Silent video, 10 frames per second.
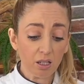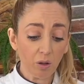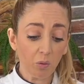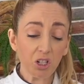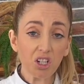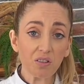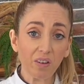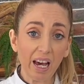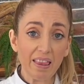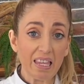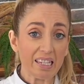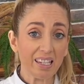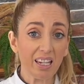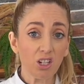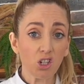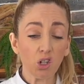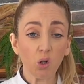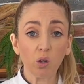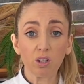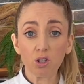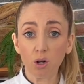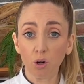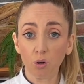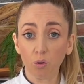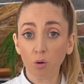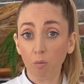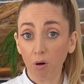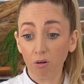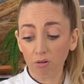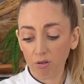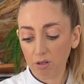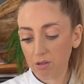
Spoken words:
so I want to divide this into two bowls.